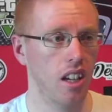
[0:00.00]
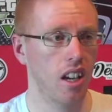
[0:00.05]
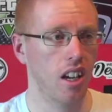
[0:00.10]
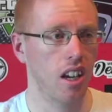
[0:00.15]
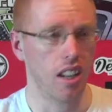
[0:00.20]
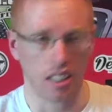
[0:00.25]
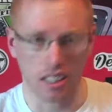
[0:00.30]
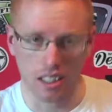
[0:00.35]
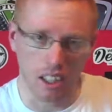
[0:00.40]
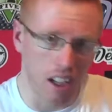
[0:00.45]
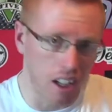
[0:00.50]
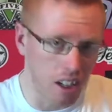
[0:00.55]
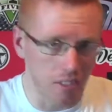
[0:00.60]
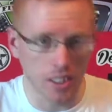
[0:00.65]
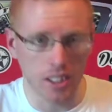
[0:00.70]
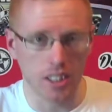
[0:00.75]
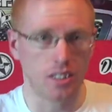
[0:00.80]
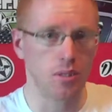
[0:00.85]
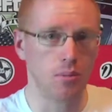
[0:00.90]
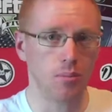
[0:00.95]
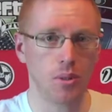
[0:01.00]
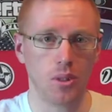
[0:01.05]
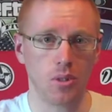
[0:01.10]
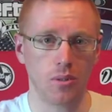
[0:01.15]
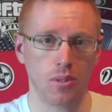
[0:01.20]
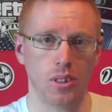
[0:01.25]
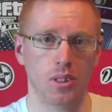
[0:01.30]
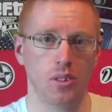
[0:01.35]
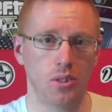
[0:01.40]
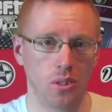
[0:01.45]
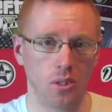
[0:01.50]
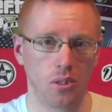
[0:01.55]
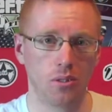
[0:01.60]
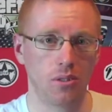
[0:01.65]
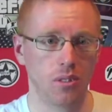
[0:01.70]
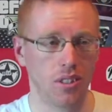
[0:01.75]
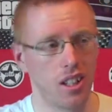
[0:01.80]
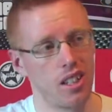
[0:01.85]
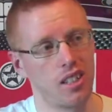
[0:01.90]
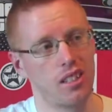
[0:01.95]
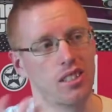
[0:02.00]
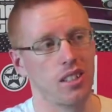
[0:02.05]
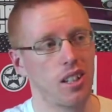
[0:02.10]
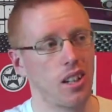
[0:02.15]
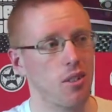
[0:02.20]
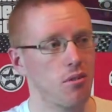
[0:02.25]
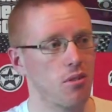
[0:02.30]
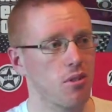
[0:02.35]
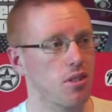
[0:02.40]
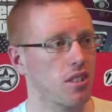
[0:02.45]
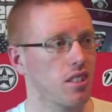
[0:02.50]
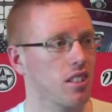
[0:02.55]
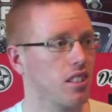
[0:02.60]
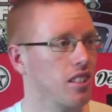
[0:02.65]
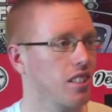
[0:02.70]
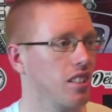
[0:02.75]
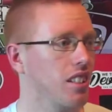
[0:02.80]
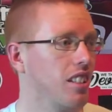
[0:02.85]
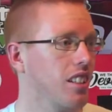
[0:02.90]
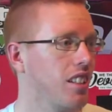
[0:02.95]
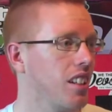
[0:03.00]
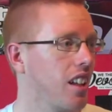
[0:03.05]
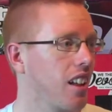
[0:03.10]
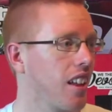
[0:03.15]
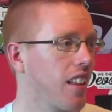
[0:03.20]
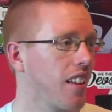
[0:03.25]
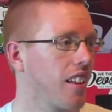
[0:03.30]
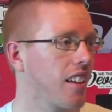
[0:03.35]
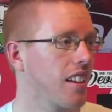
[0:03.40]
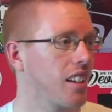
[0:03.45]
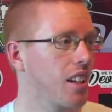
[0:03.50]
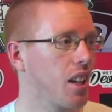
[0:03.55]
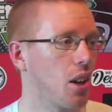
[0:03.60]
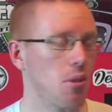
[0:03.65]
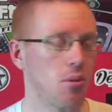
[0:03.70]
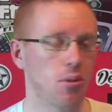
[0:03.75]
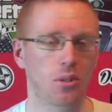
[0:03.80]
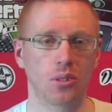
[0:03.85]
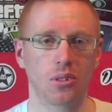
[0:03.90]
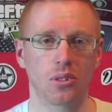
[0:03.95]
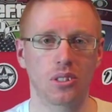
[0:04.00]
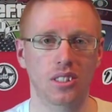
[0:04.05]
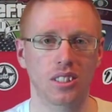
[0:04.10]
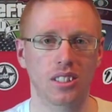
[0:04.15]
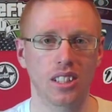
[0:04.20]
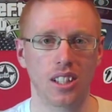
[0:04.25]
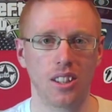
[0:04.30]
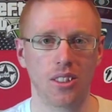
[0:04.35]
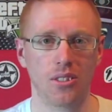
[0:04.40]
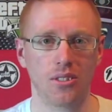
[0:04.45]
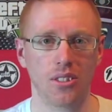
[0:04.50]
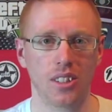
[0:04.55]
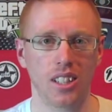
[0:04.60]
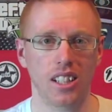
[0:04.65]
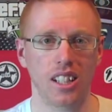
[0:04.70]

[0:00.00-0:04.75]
and I kind of had to move and duck for that, so that was it was good to see in 3D.